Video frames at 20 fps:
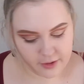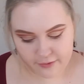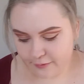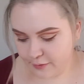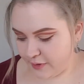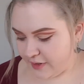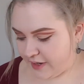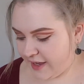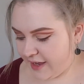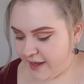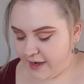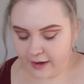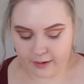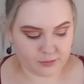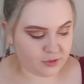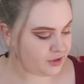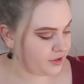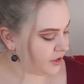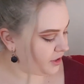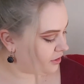I forget, I'm
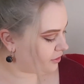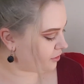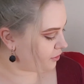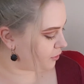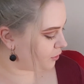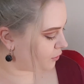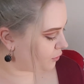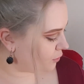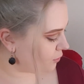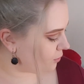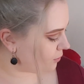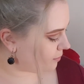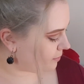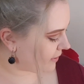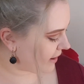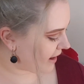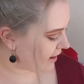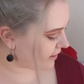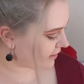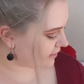just going to go
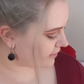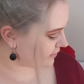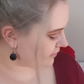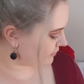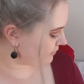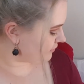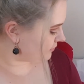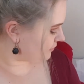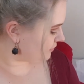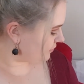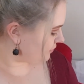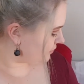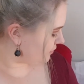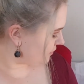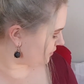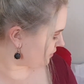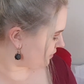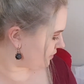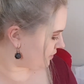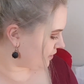back
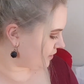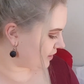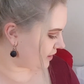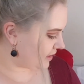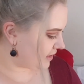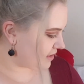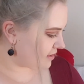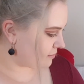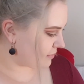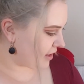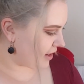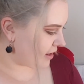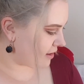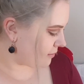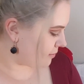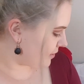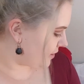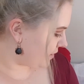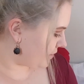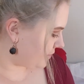into my
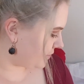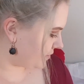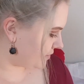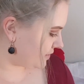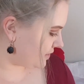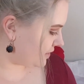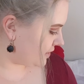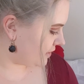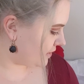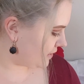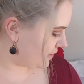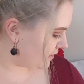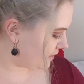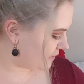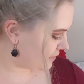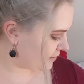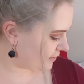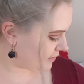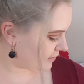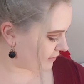eyebrows
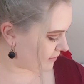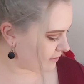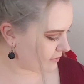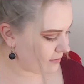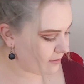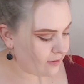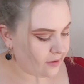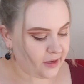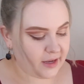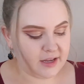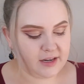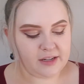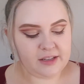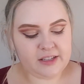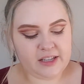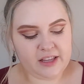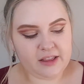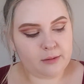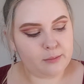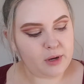and
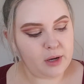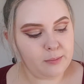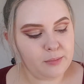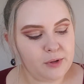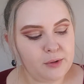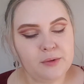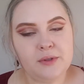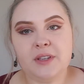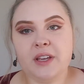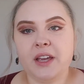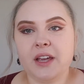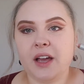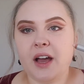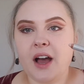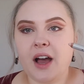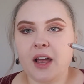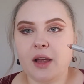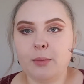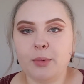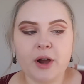clean them up using
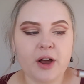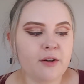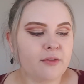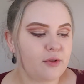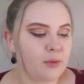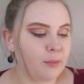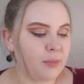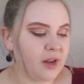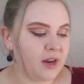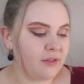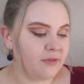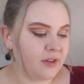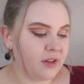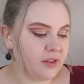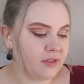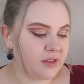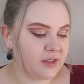Highbrow from Benefit.